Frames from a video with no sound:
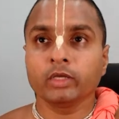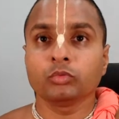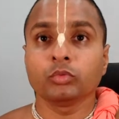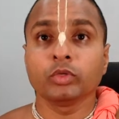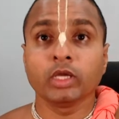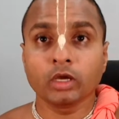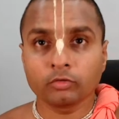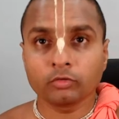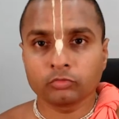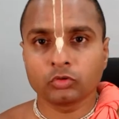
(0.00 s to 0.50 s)
we
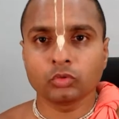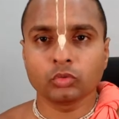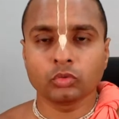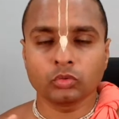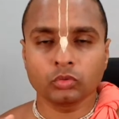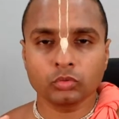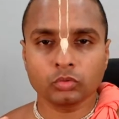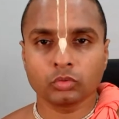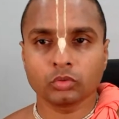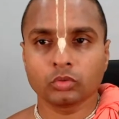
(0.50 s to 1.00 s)
have
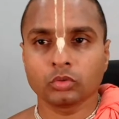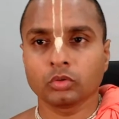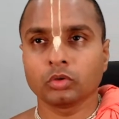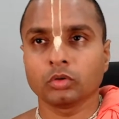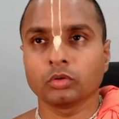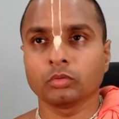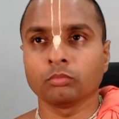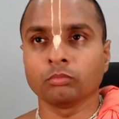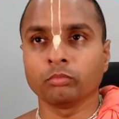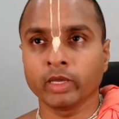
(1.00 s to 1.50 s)
to
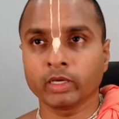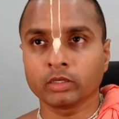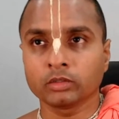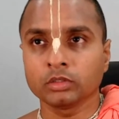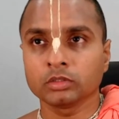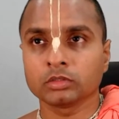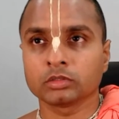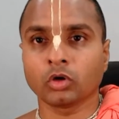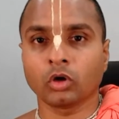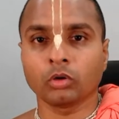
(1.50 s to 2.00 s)
make
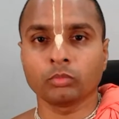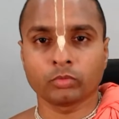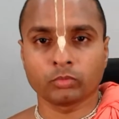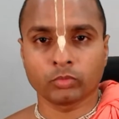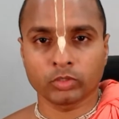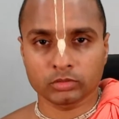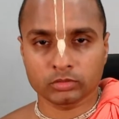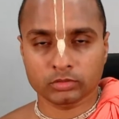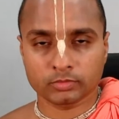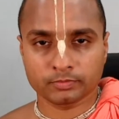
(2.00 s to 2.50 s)
this
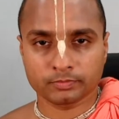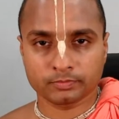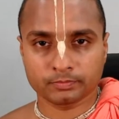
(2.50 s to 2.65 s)
compromise?